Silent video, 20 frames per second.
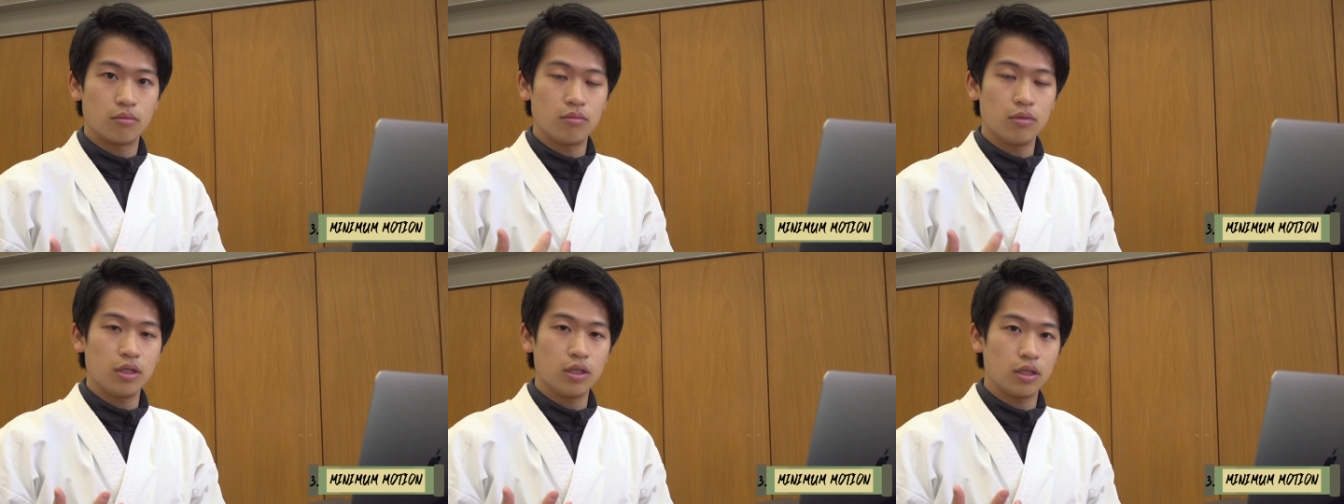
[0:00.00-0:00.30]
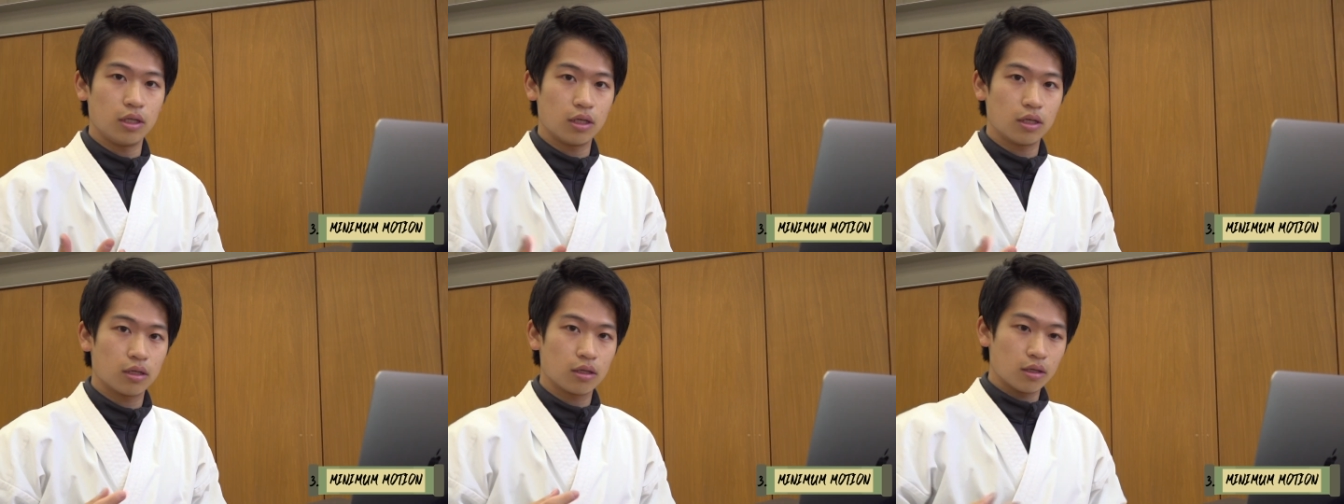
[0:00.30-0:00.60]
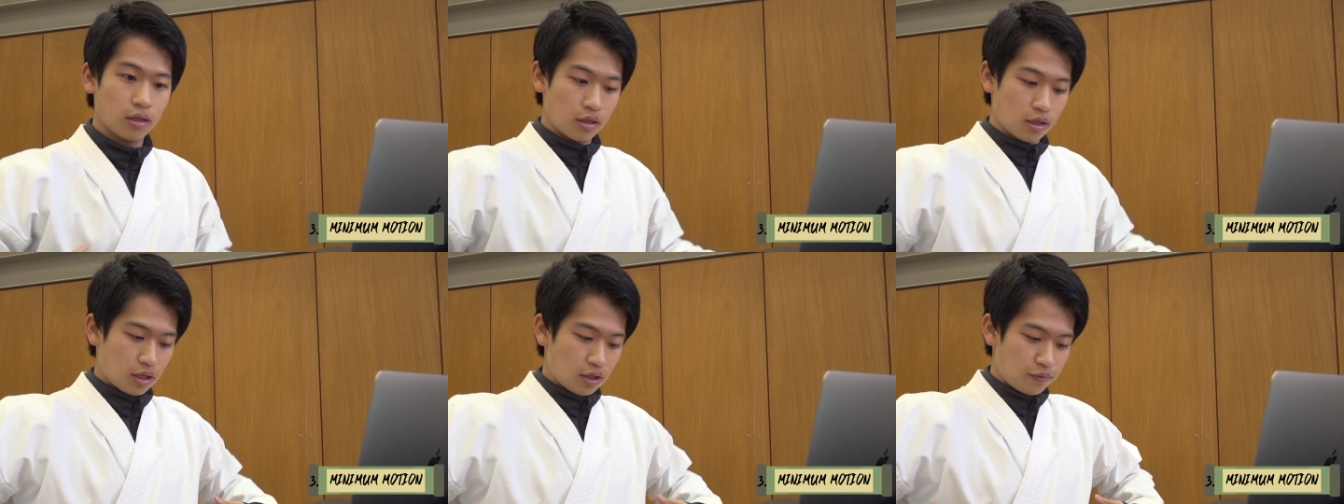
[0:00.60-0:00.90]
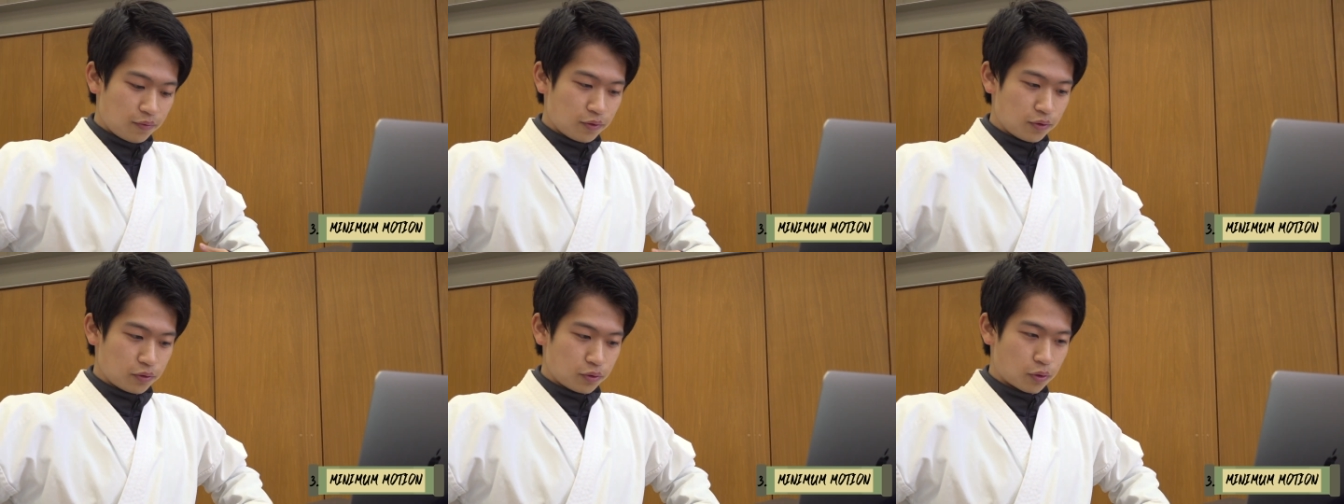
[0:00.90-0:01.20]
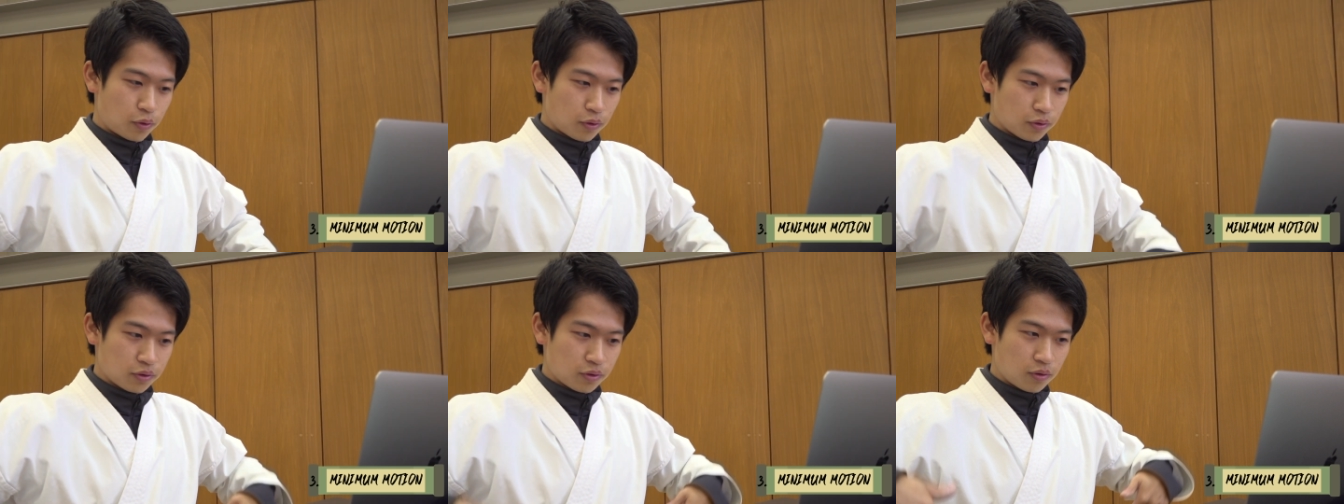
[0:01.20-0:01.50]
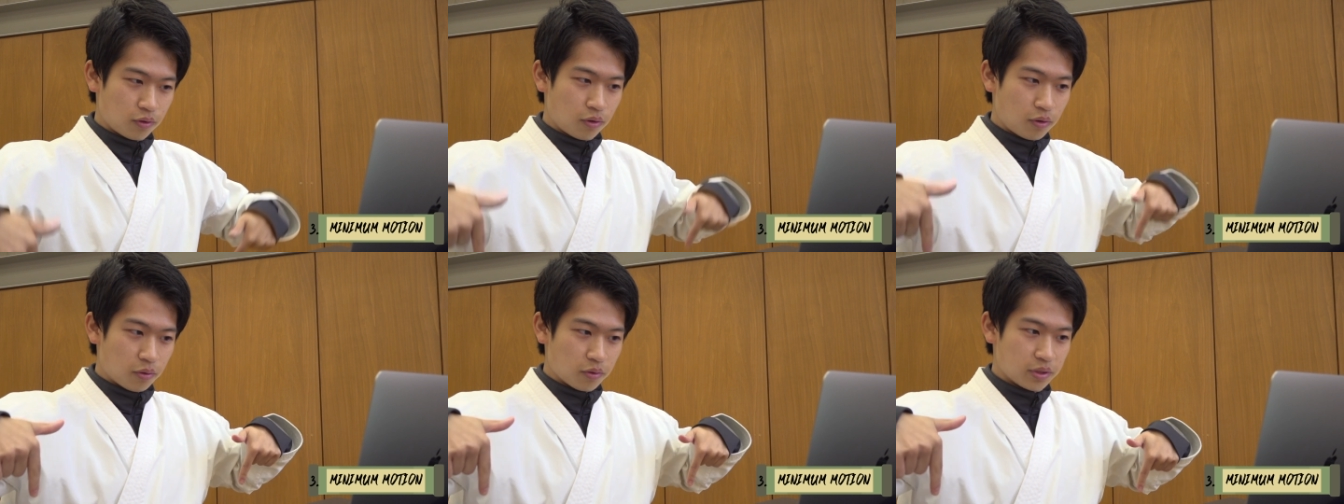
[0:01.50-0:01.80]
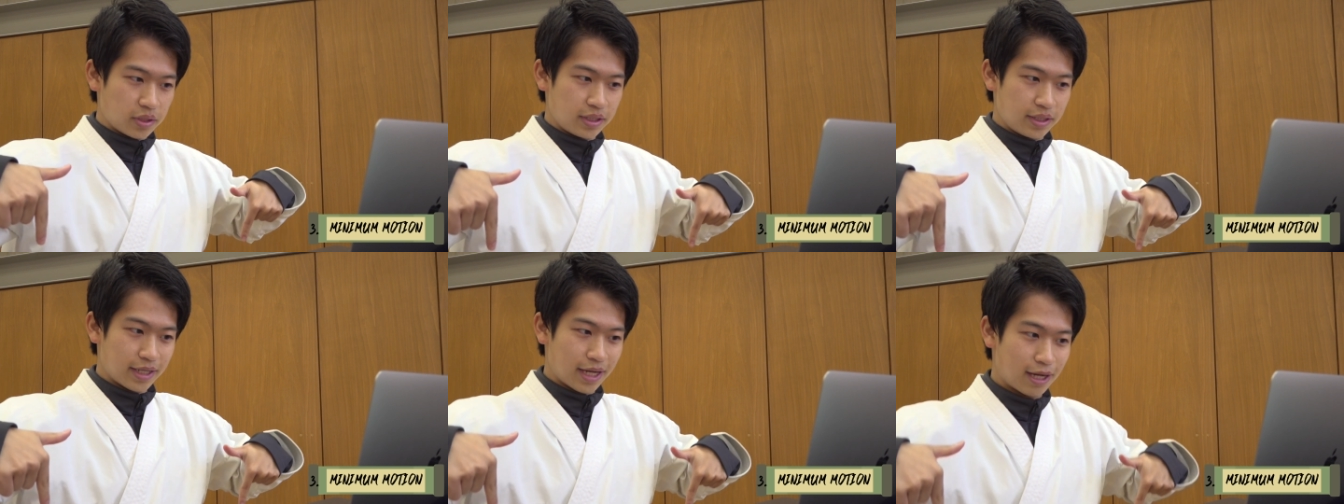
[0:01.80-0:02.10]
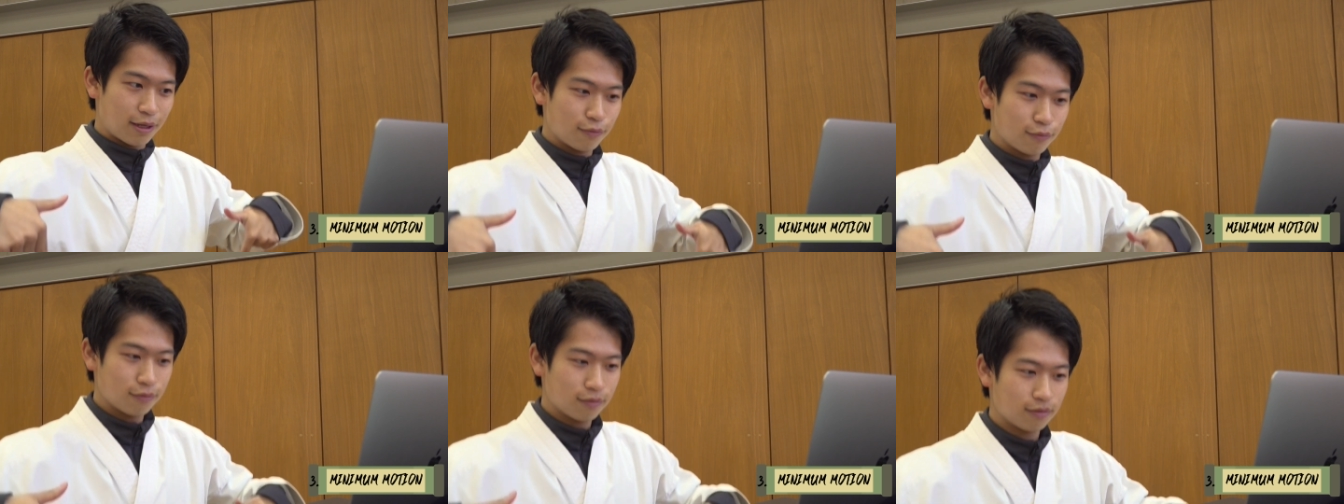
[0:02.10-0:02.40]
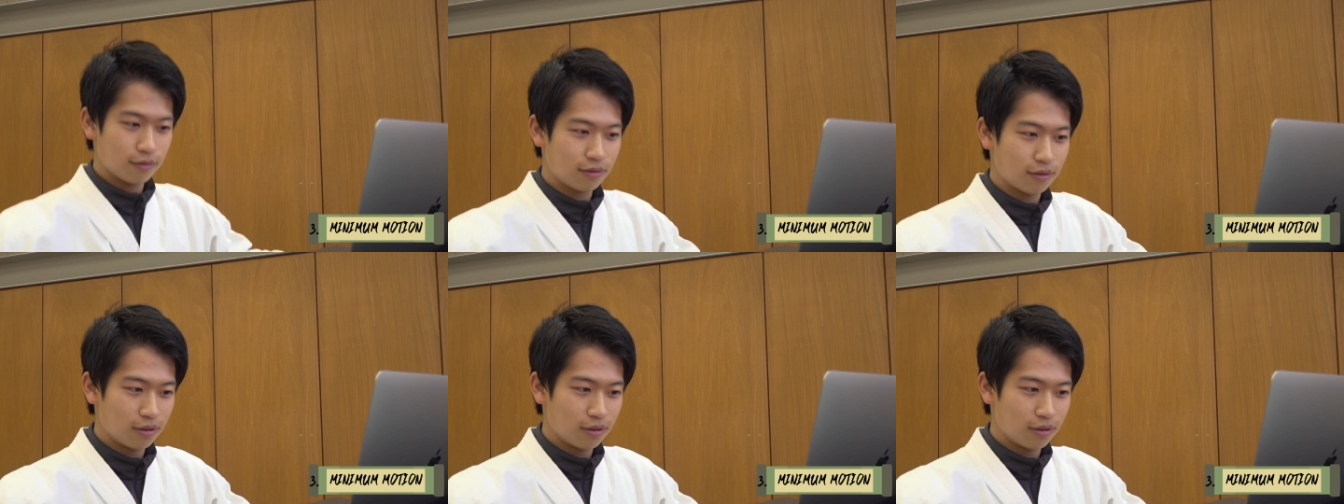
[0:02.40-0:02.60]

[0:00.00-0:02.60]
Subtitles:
Meaning, if your torso goes down,